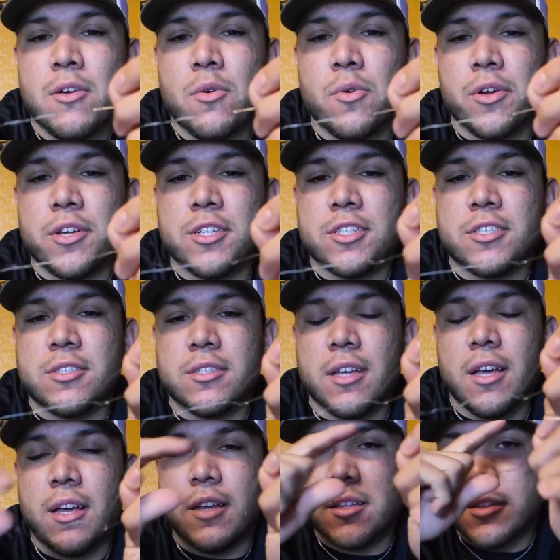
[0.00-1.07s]
where you just
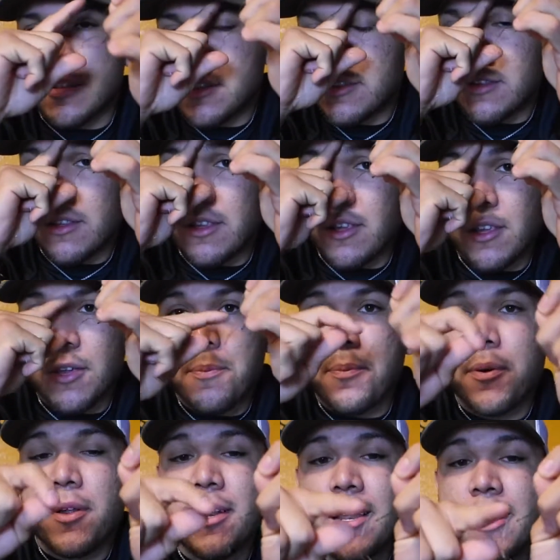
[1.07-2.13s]
you
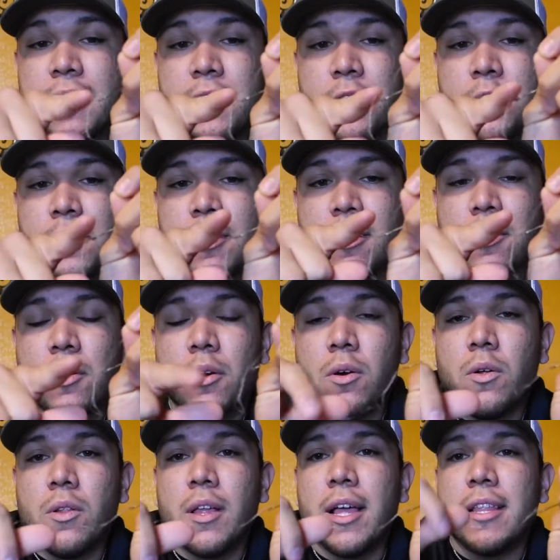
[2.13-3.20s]
put it in through the little
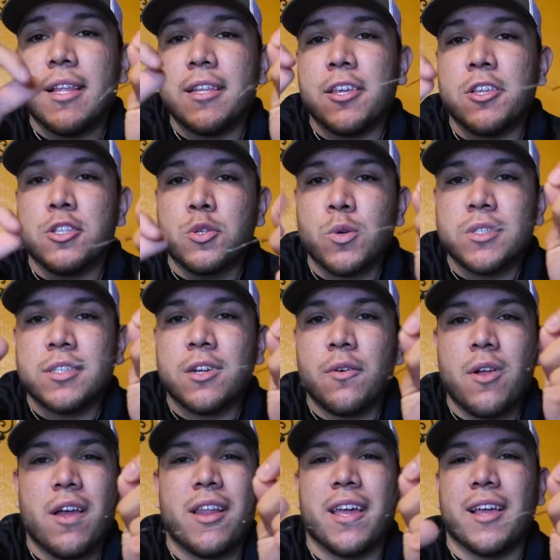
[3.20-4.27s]
hole and then you twist it
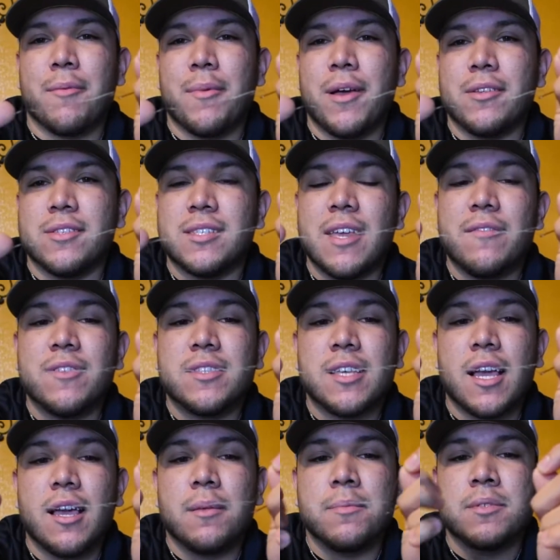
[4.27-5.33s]
around like about 7
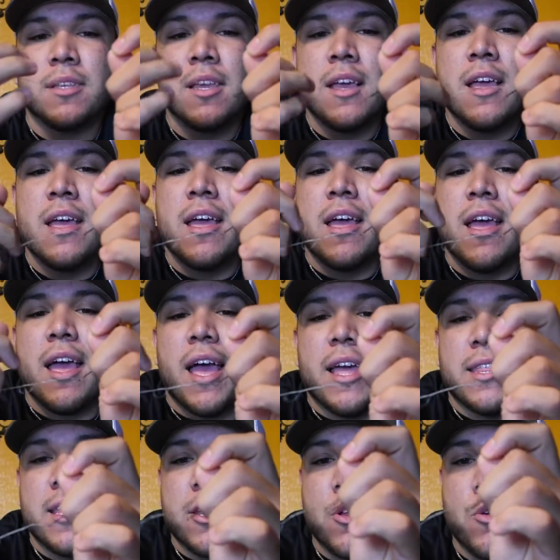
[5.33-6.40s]
times. And then